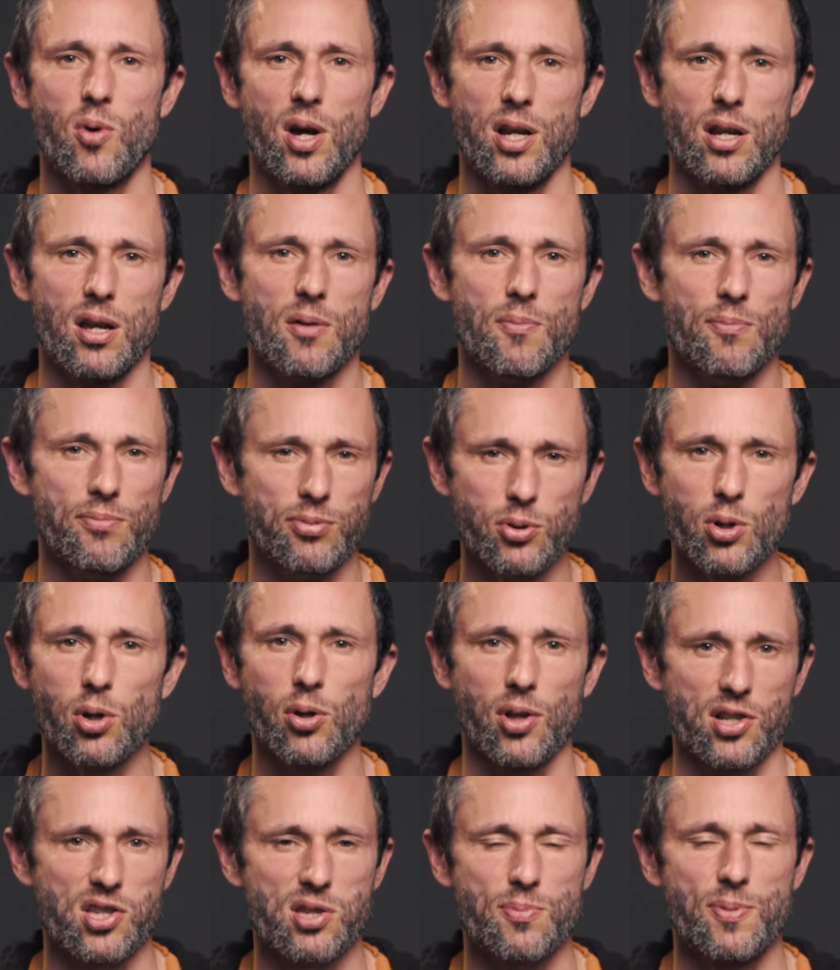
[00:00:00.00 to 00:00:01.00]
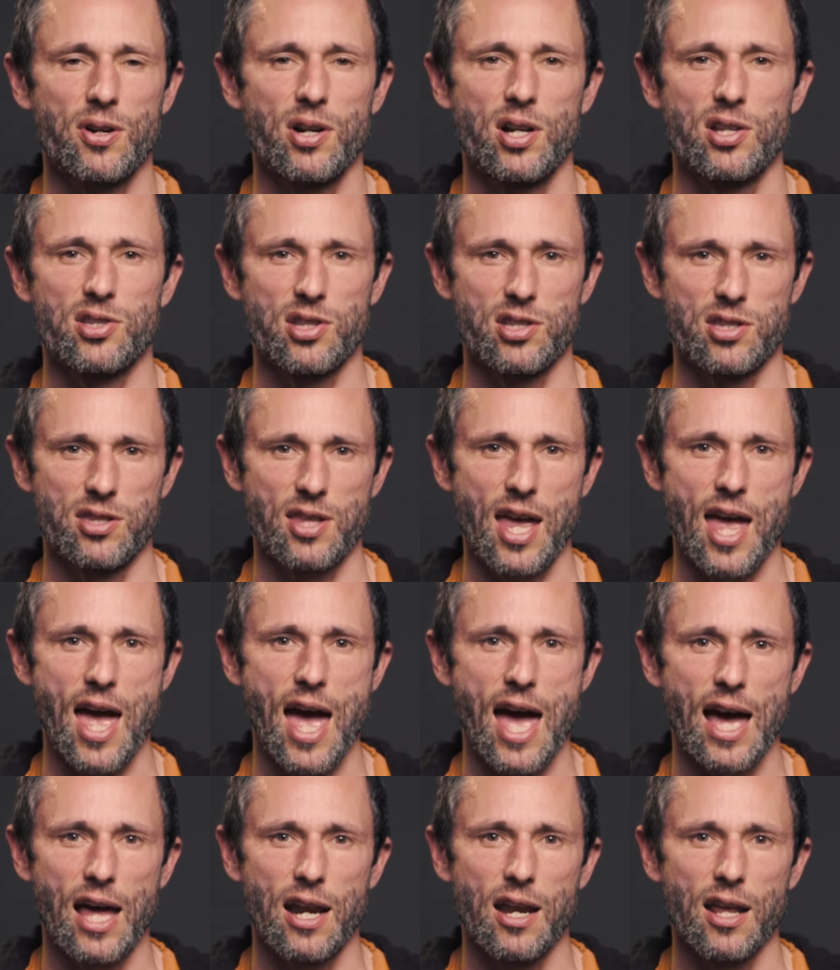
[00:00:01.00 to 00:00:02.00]
what brutal experiences they
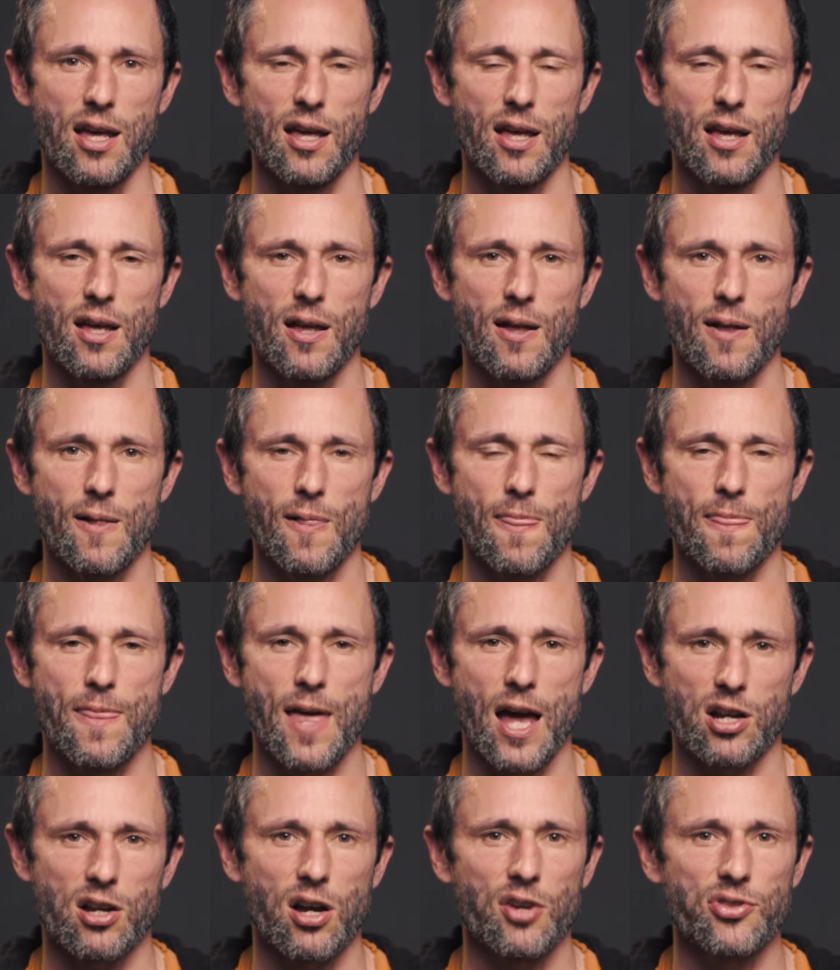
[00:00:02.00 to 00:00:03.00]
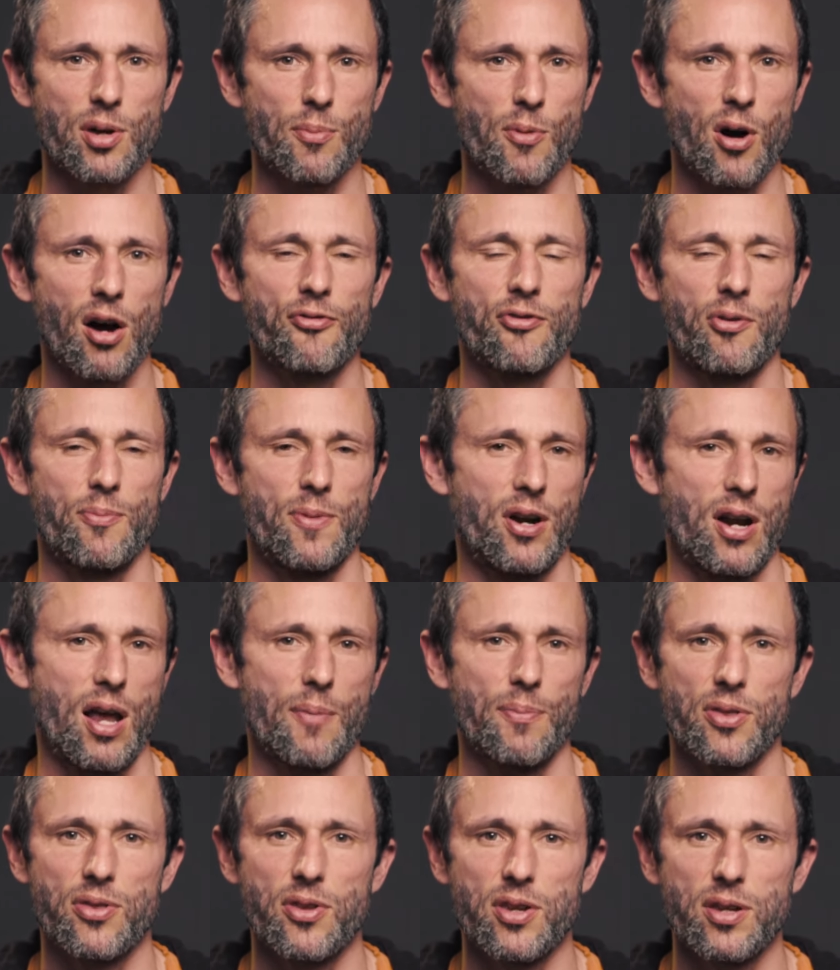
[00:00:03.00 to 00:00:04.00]
had that cut them off from their
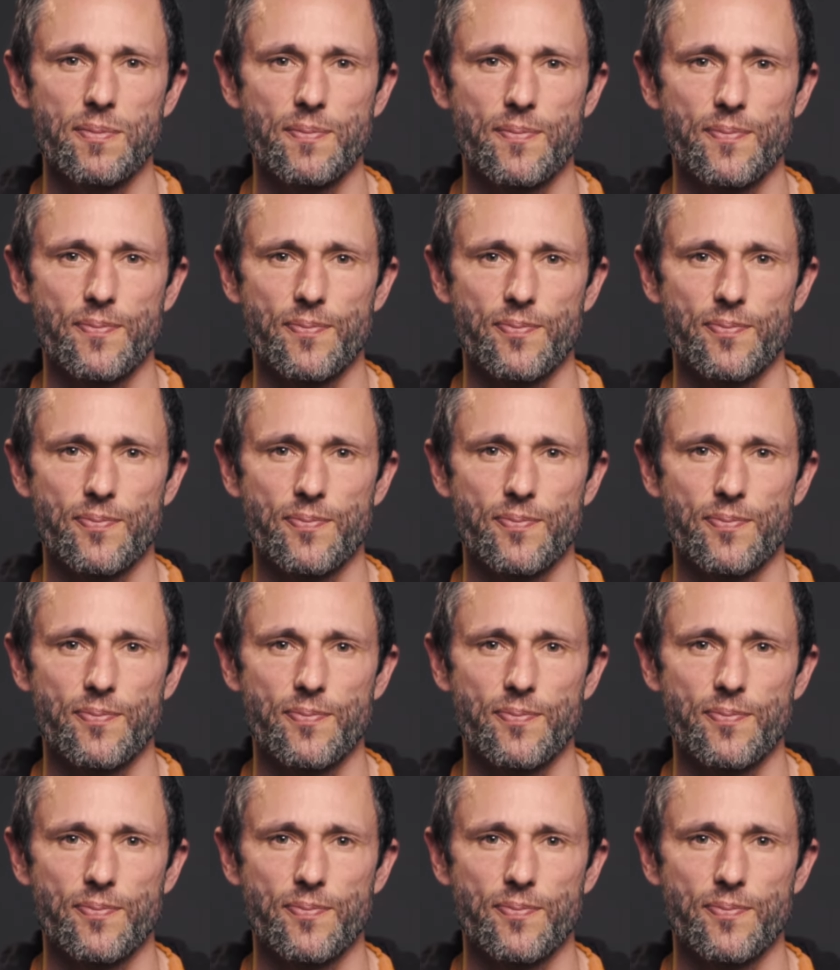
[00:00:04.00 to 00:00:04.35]
empathy?